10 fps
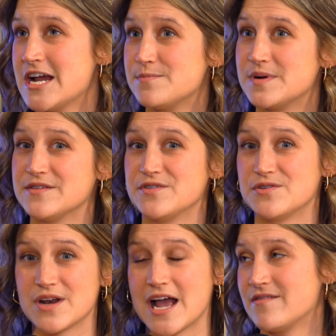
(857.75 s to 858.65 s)
But if you
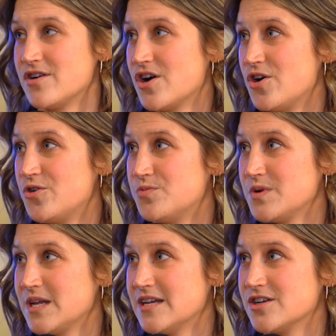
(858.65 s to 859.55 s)
don't have a home,
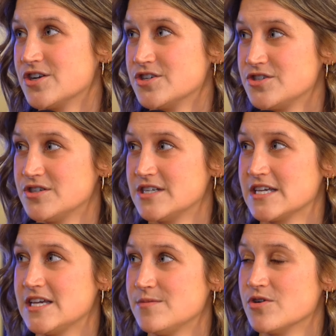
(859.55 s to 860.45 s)
we yeah. encourage you to keep